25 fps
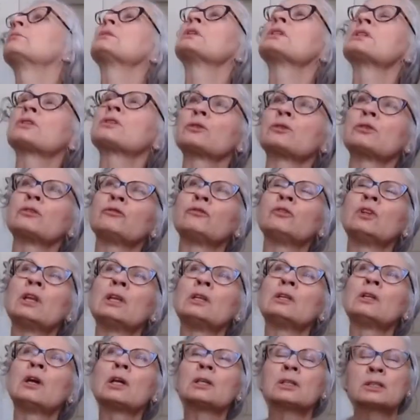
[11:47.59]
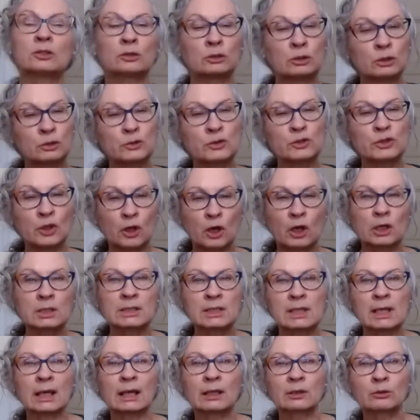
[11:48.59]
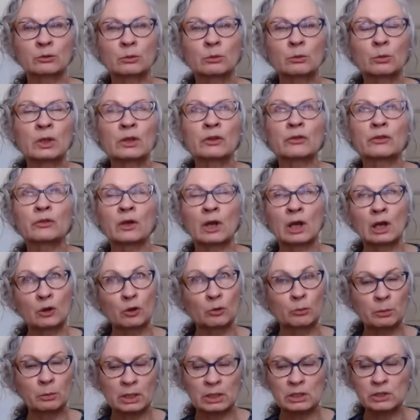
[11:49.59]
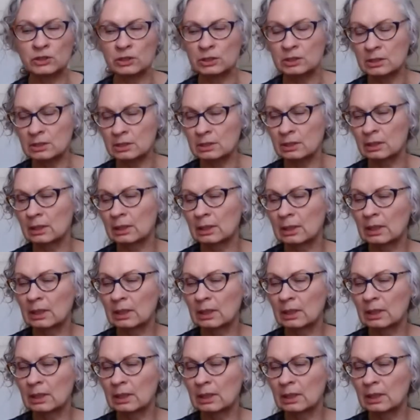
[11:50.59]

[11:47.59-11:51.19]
sort of not to lose contact with our patients,